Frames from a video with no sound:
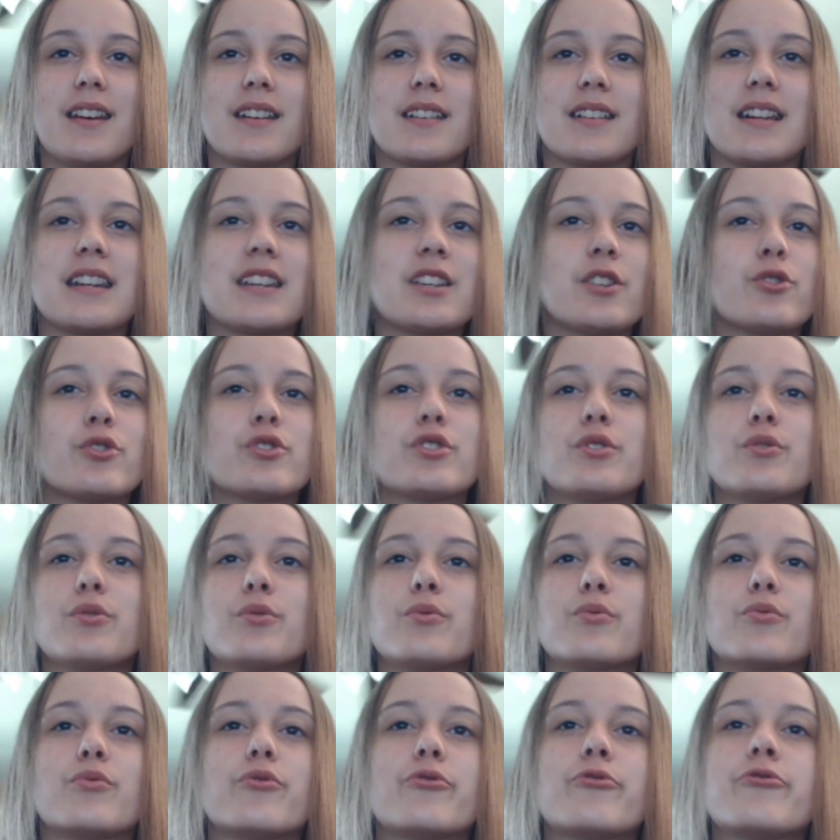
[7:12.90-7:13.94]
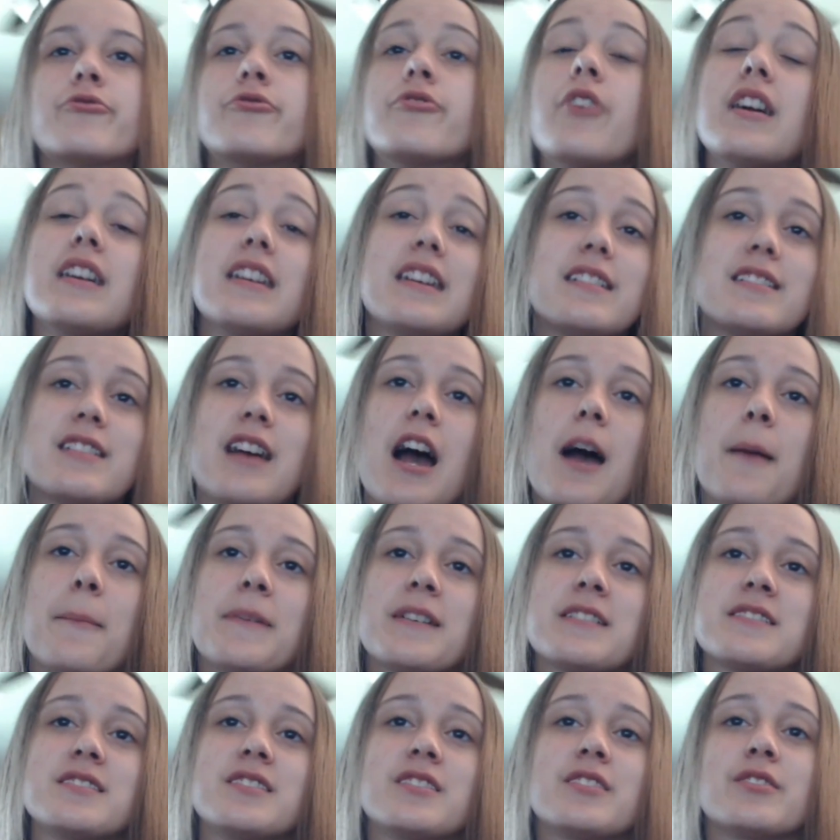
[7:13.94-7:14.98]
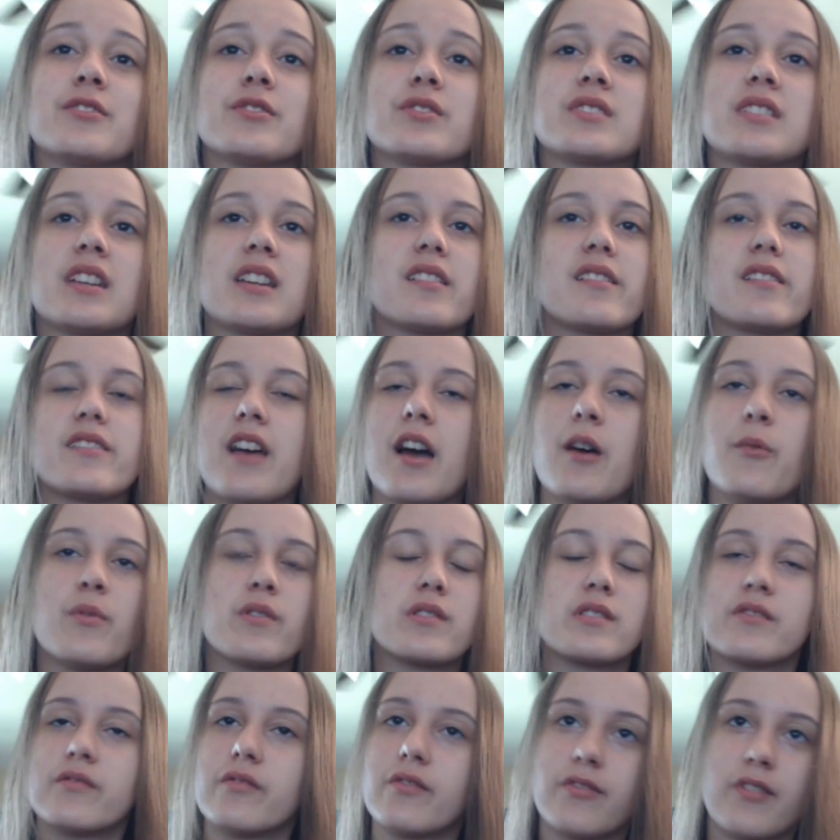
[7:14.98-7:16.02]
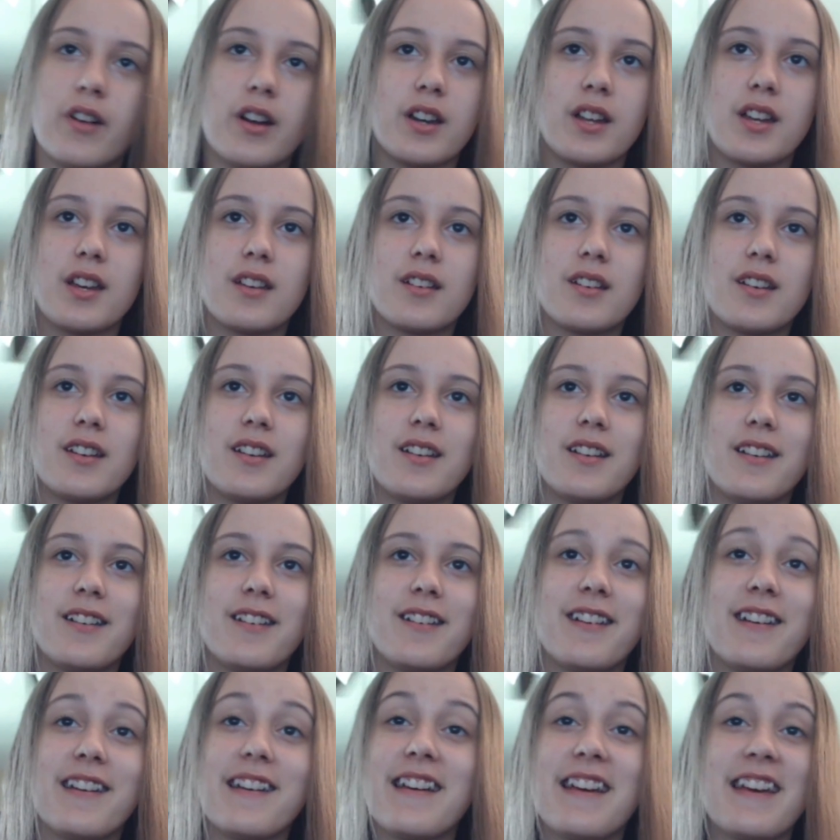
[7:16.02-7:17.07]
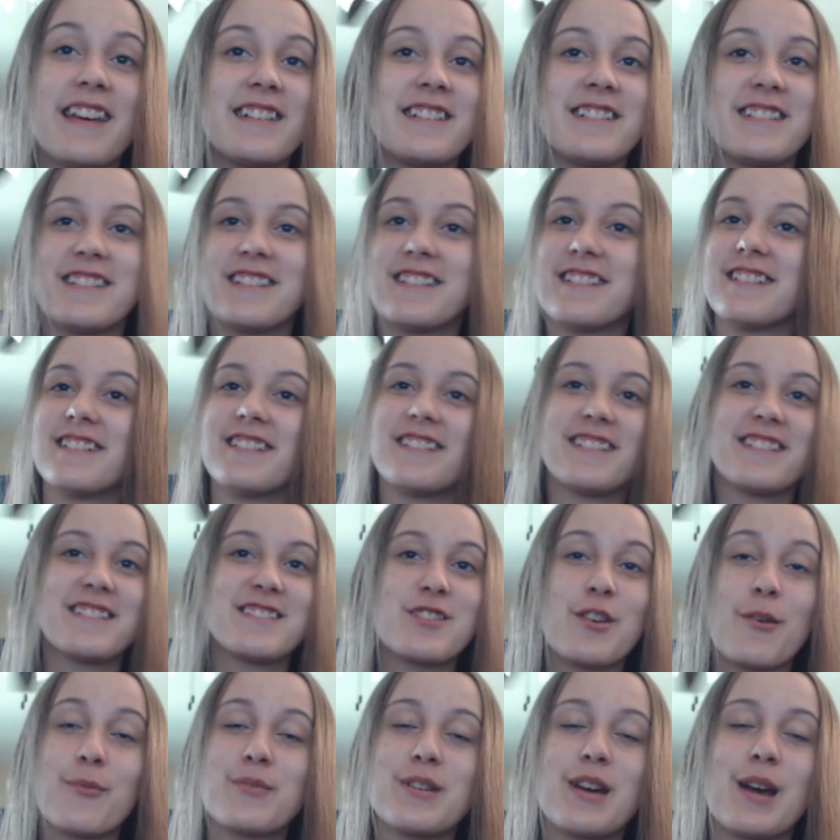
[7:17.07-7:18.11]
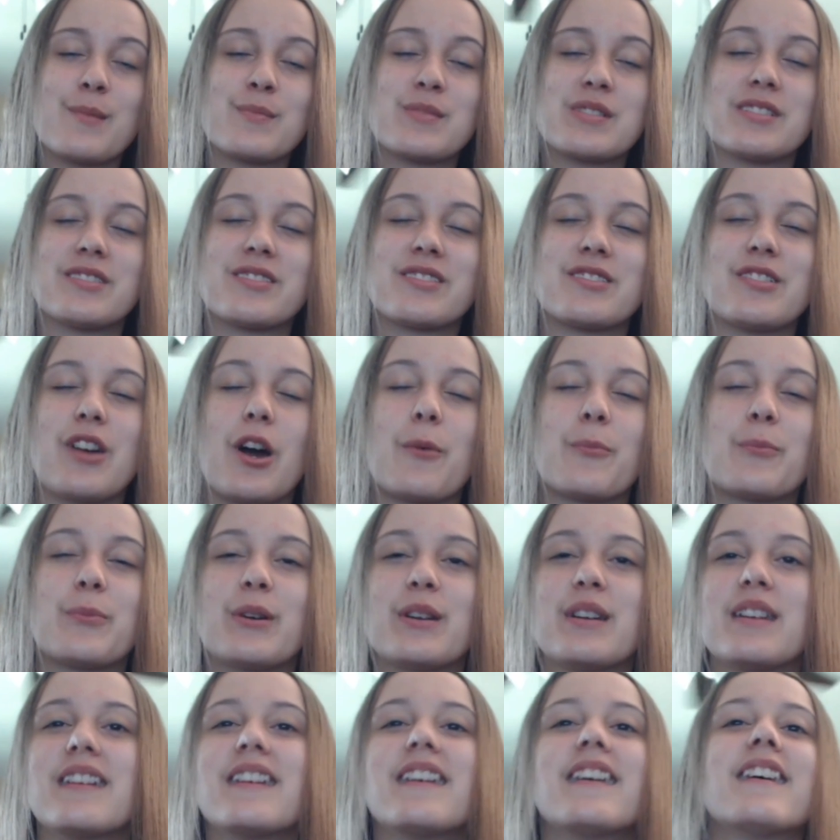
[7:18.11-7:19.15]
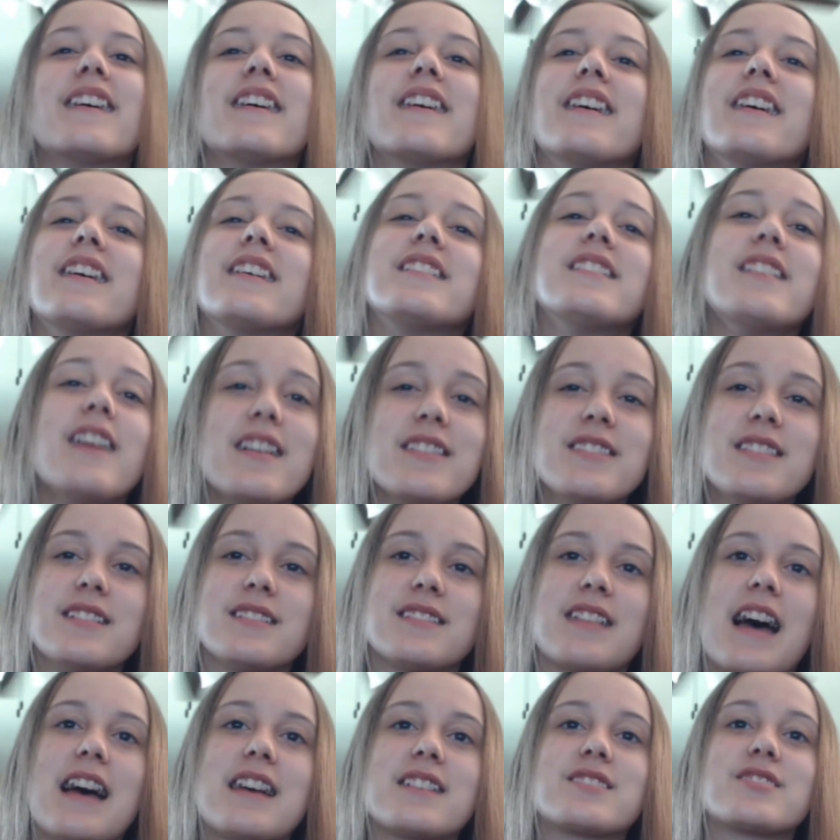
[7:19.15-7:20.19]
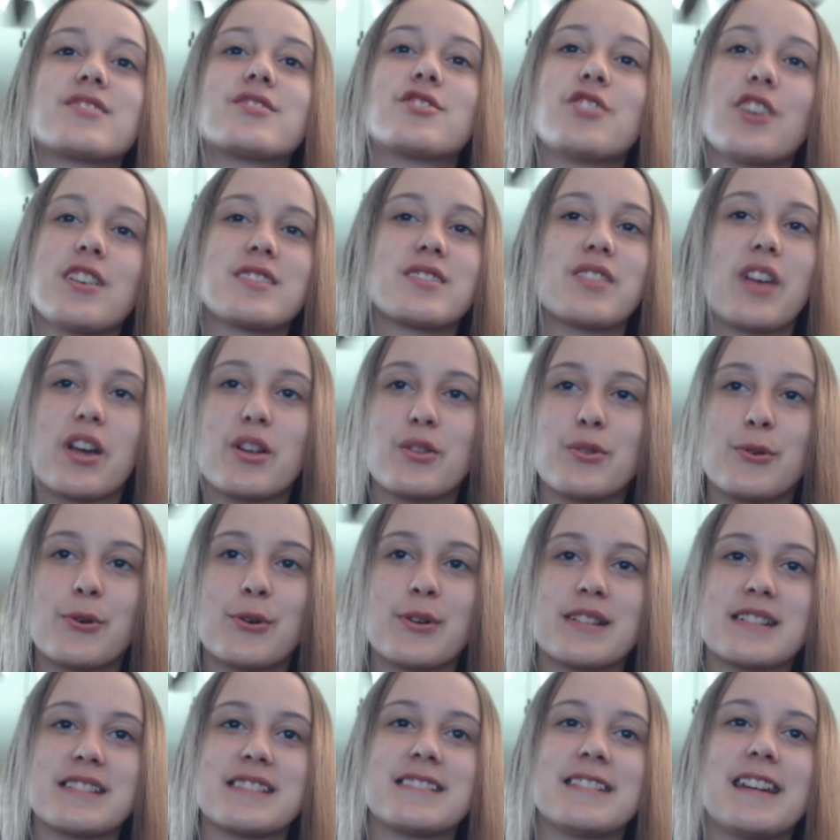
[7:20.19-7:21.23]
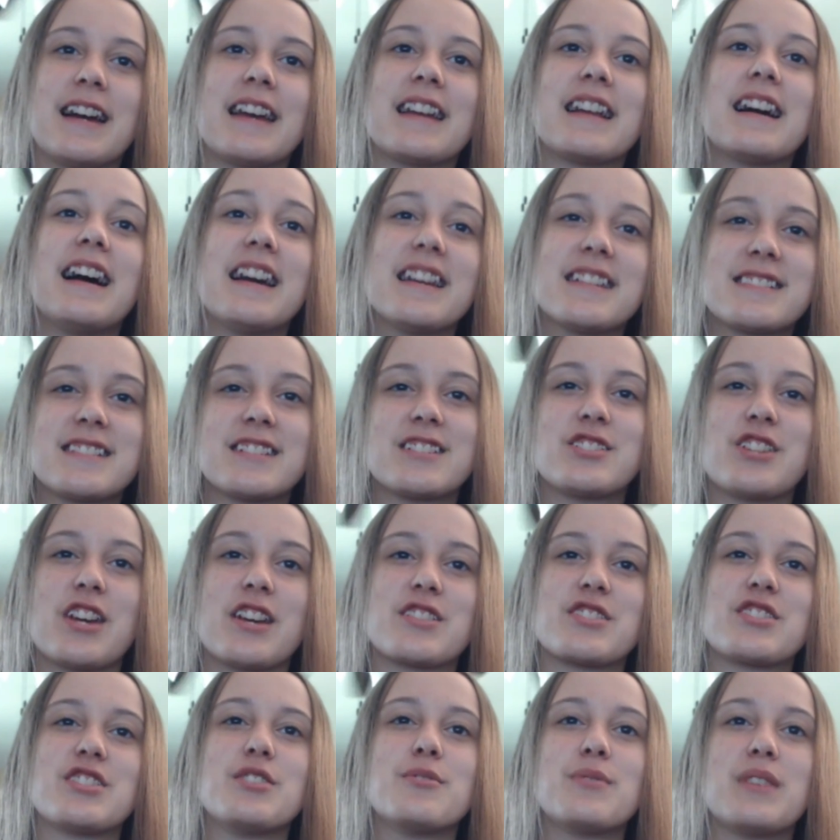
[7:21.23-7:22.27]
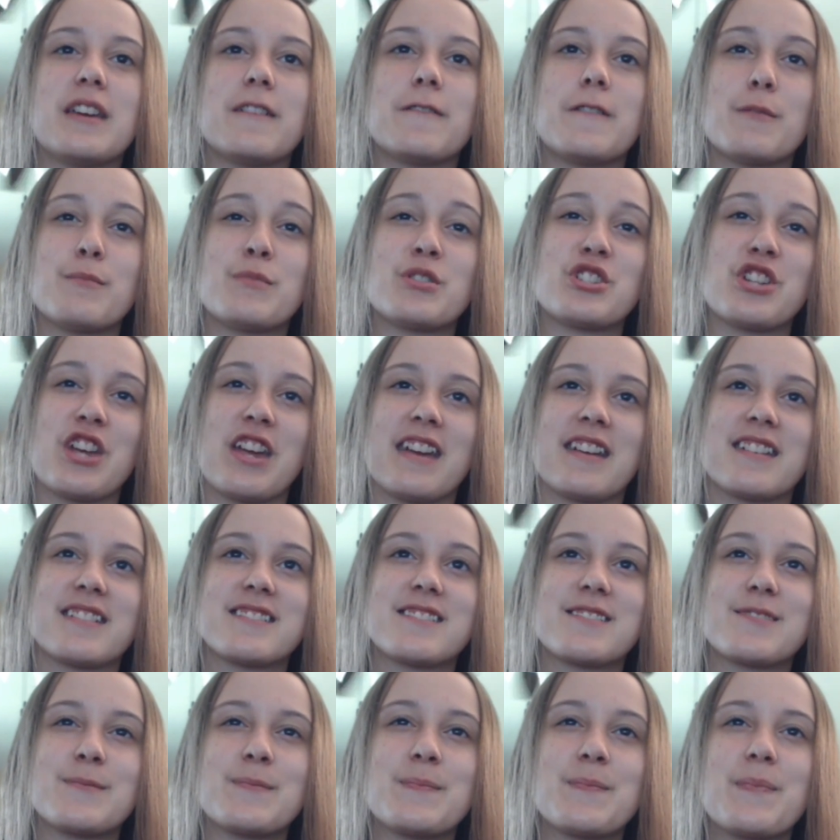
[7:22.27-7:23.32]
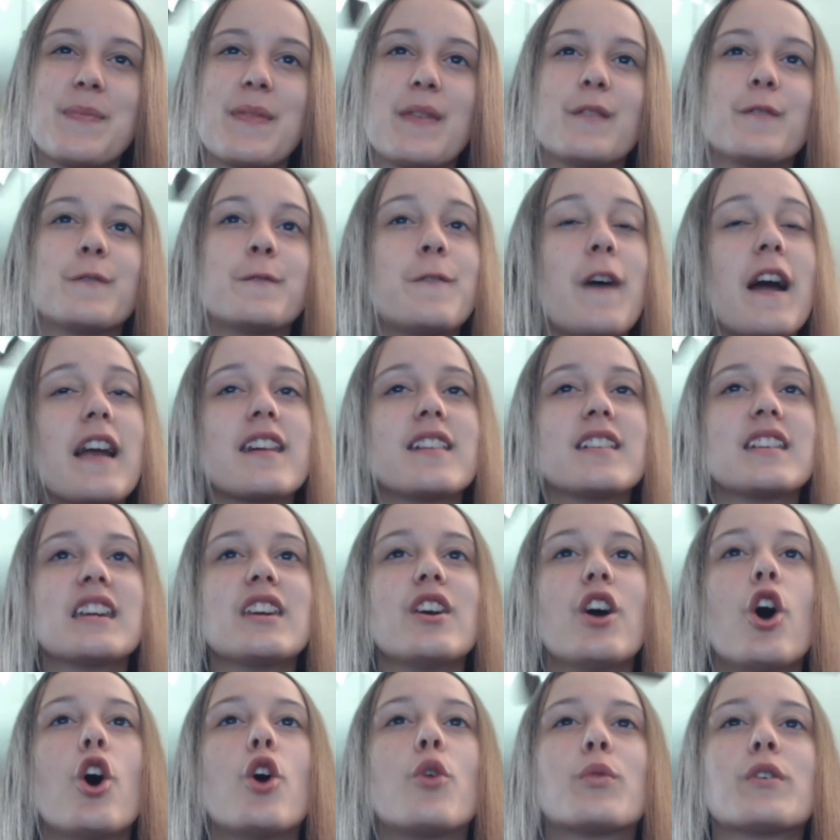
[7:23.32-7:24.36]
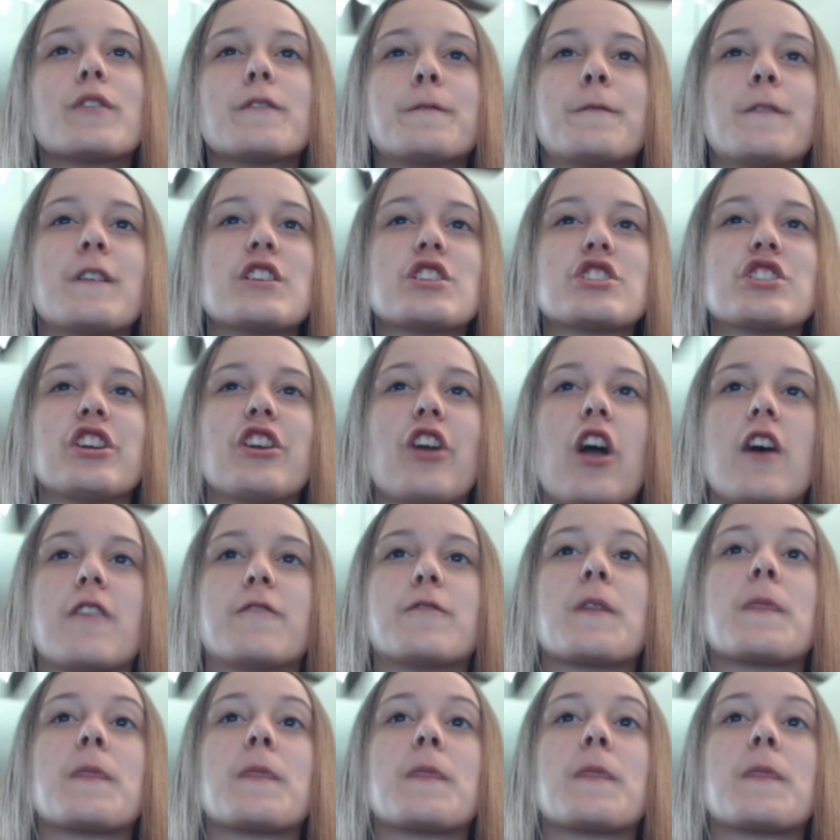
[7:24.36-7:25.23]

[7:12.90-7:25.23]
Like, he'll do funny topics and he'll say, that wasn't funny. And sometimes it's not, but nonetheless, just like LaurenzSide, I suggest you give him a chance. Finally, we're finishing off